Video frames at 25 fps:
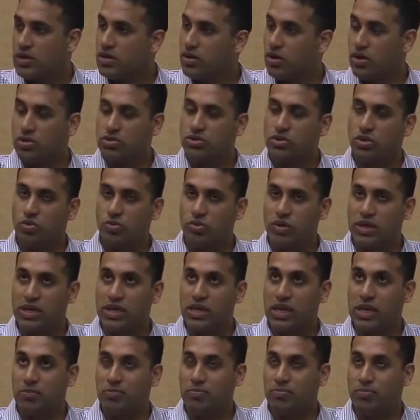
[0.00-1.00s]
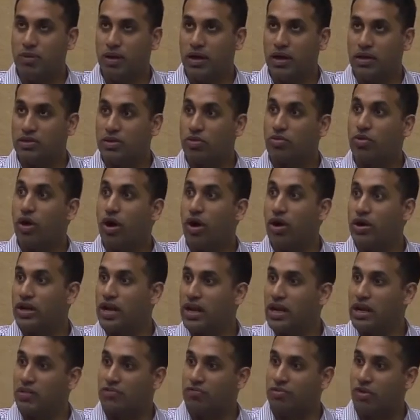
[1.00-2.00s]
No, so we keep the raw
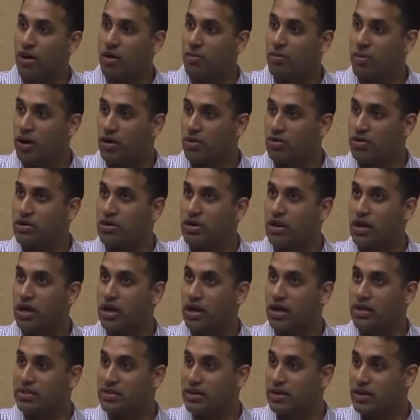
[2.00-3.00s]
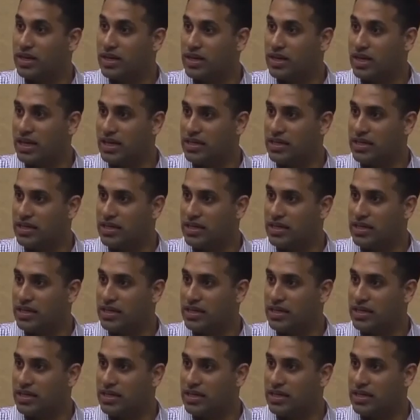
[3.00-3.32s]
data for about 30